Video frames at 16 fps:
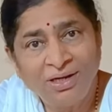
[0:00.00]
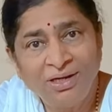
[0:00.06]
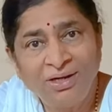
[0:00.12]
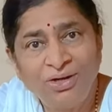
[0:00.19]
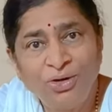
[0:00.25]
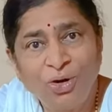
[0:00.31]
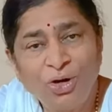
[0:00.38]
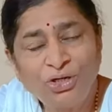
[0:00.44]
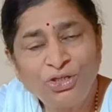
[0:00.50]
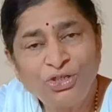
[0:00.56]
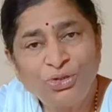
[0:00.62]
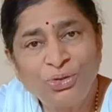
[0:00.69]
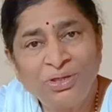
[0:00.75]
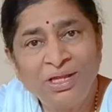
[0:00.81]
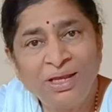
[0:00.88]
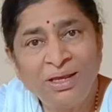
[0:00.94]
nor
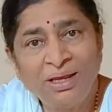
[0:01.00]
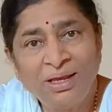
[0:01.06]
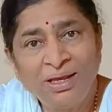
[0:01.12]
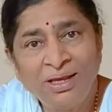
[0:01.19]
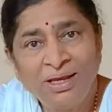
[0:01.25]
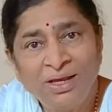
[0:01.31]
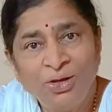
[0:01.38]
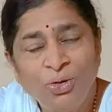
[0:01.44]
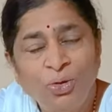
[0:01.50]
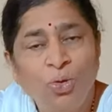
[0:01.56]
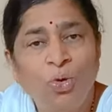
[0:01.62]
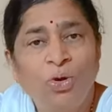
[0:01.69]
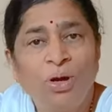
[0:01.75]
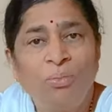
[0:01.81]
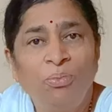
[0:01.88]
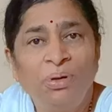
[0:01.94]
should they go
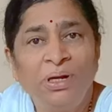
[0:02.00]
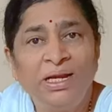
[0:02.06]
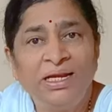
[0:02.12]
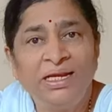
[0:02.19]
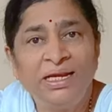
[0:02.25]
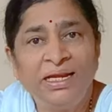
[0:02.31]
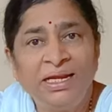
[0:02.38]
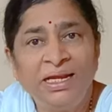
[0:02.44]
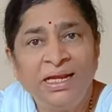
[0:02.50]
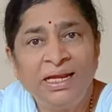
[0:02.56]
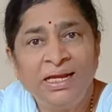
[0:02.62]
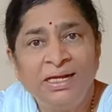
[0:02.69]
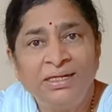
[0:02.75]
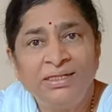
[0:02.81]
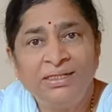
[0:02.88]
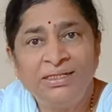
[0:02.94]
completely
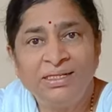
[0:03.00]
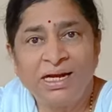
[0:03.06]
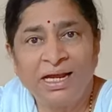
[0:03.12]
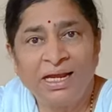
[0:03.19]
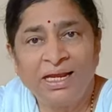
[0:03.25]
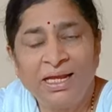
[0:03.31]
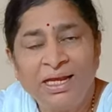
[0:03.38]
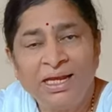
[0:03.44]
dry.